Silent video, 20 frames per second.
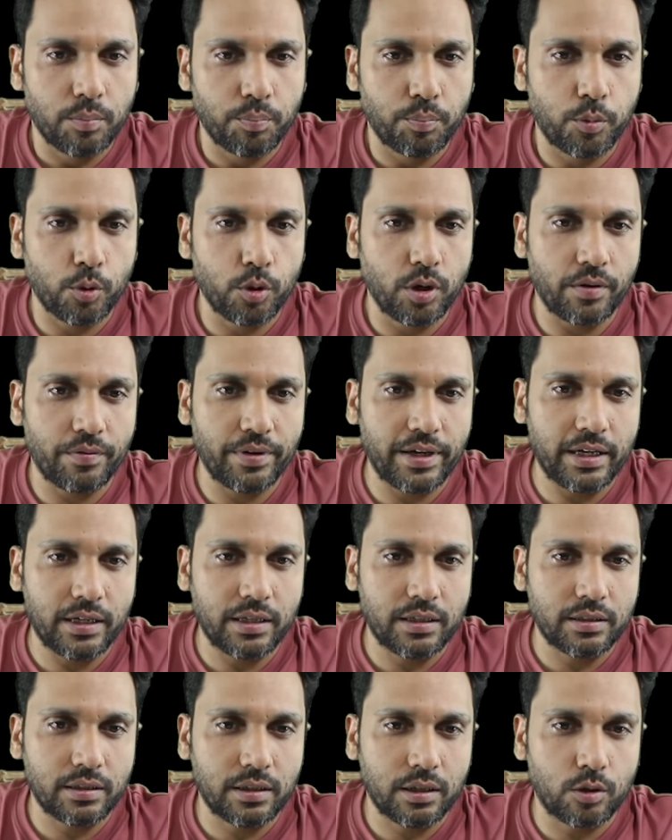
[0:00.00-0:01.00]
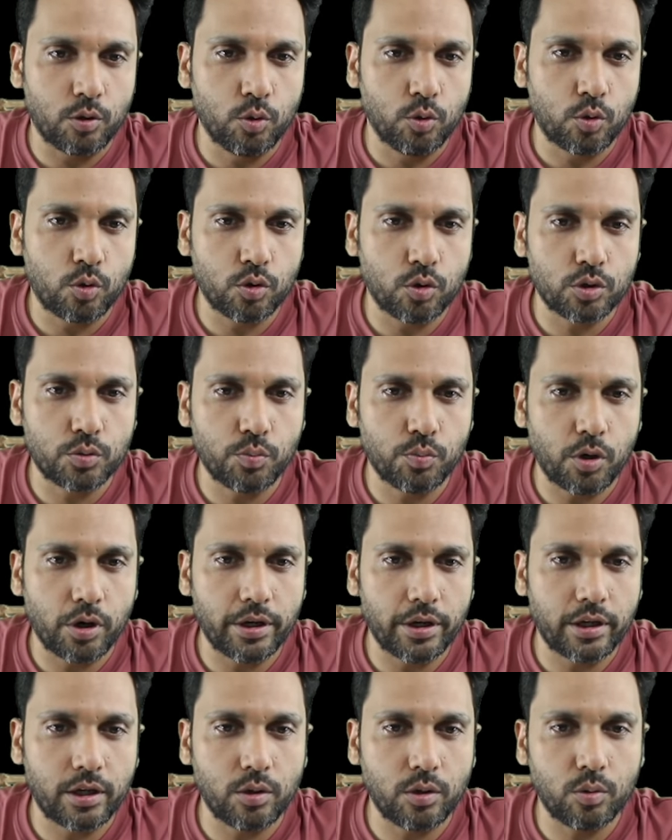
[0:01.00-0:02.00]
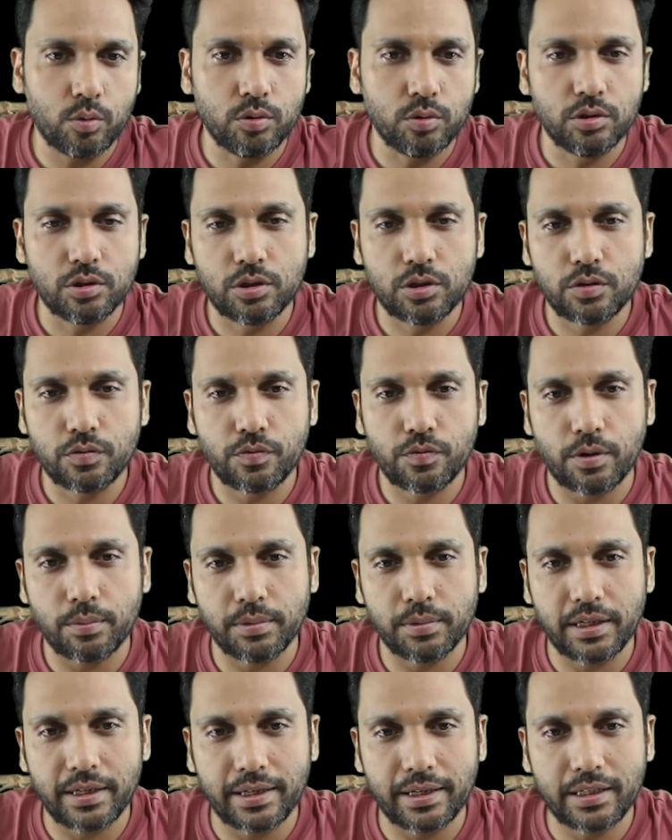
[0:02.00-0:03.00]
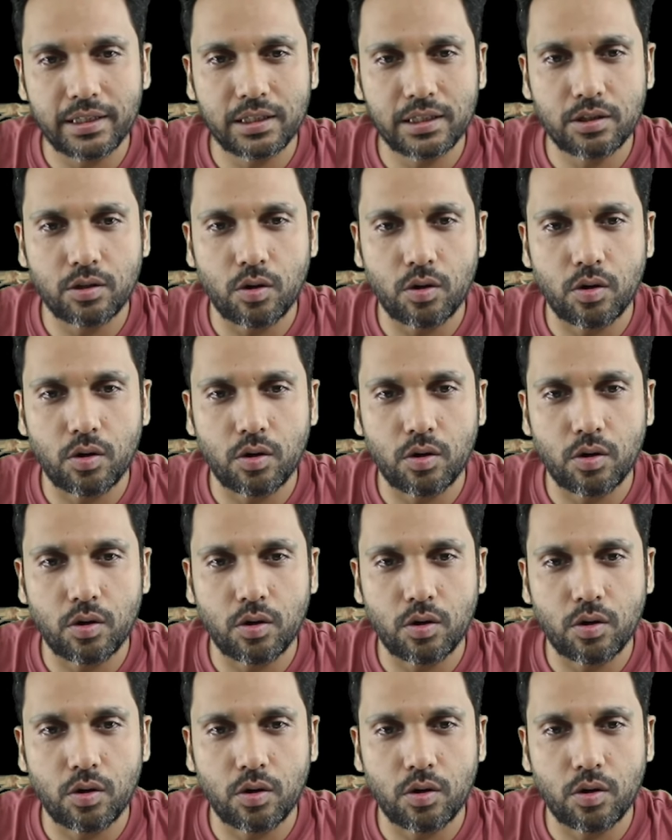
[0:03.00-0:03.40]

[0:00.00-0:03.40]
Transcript: pull away the glucose molecules from the rest